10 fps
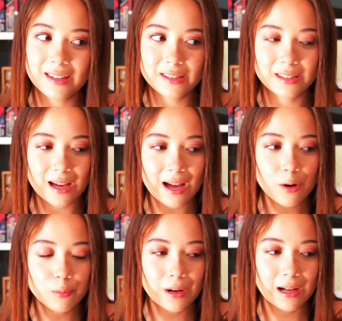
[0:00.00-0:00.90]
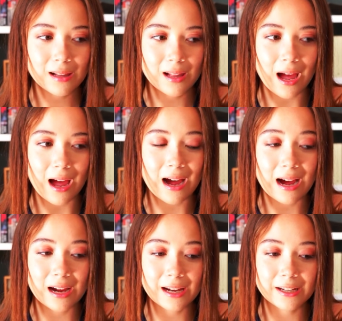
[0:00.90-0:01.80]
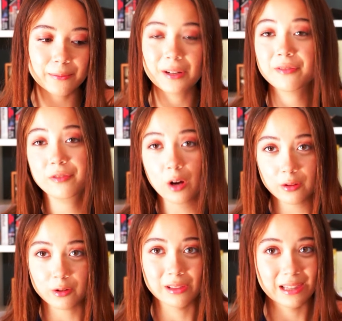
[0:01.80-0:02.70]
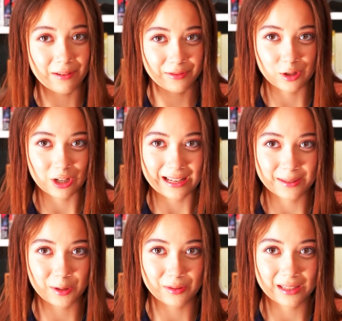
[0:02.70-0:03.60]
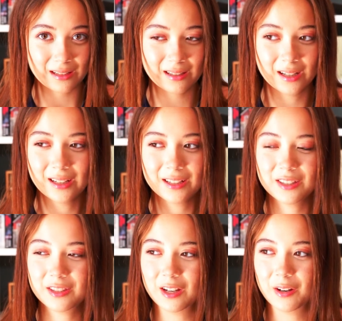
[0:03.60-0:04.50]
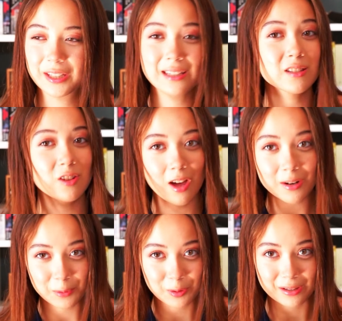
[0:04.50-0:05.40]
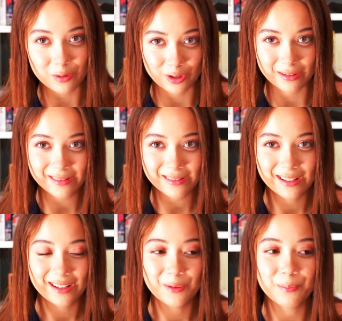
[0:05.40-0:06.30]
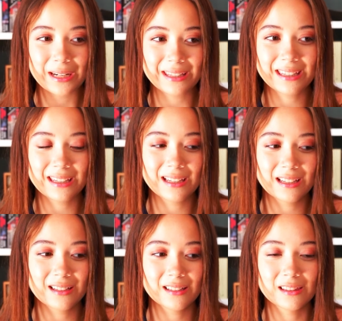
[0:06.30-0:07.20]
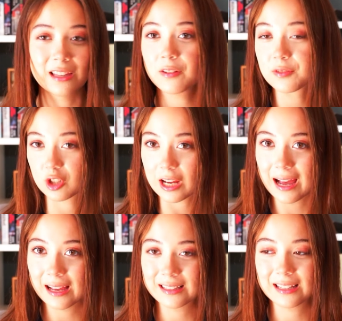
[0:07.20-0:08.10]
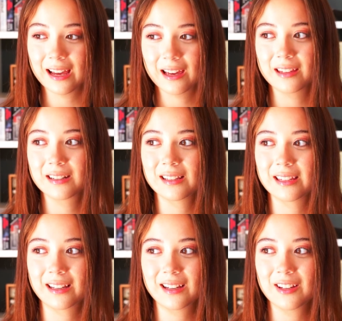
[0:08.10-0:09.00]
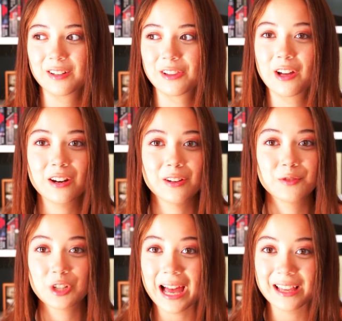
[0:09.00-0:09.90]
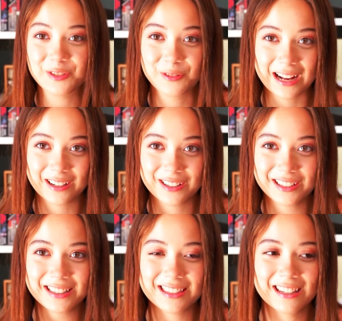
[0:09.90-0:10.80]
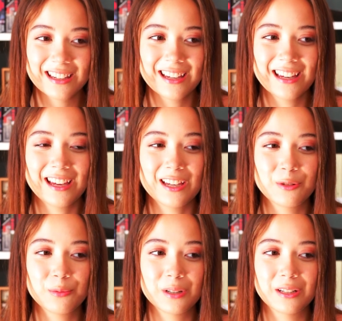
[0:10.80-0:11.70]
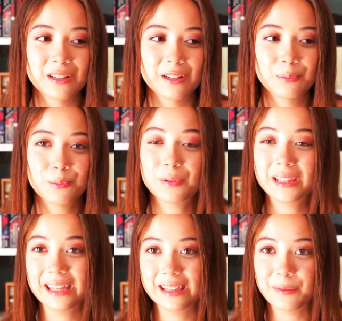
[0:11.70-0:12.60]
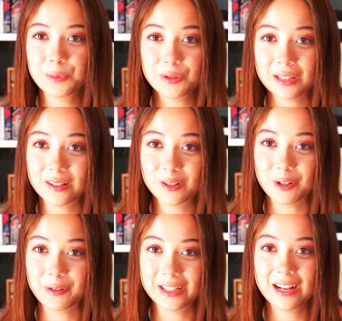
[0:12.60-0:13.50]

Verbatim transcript: Yeah, well, I my father loves jazz music. So he's not a musician, but he loves jazz and had like a lot of jazz records and would um, play that music growing